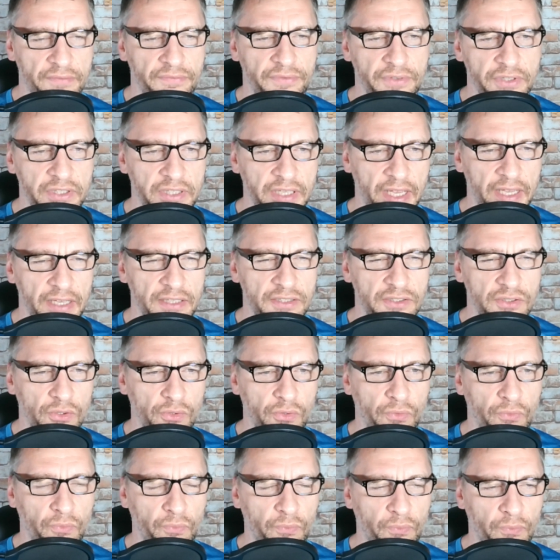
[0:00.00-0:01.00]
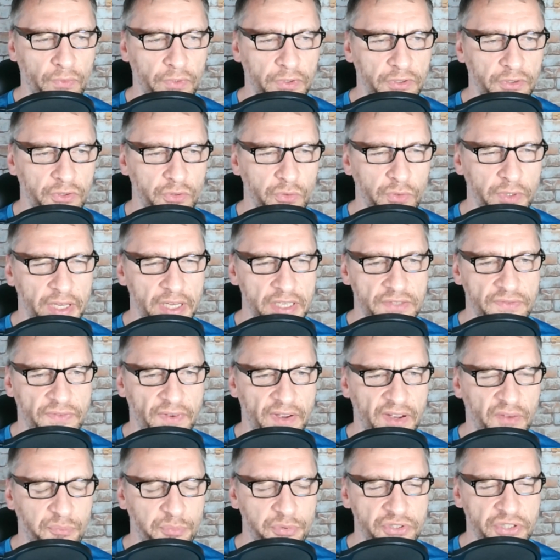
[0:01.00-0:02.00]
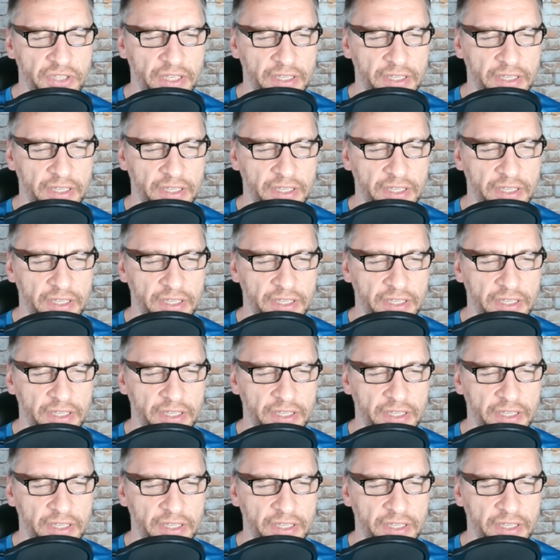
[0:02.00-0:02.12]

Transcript: day. So 2 days 5%,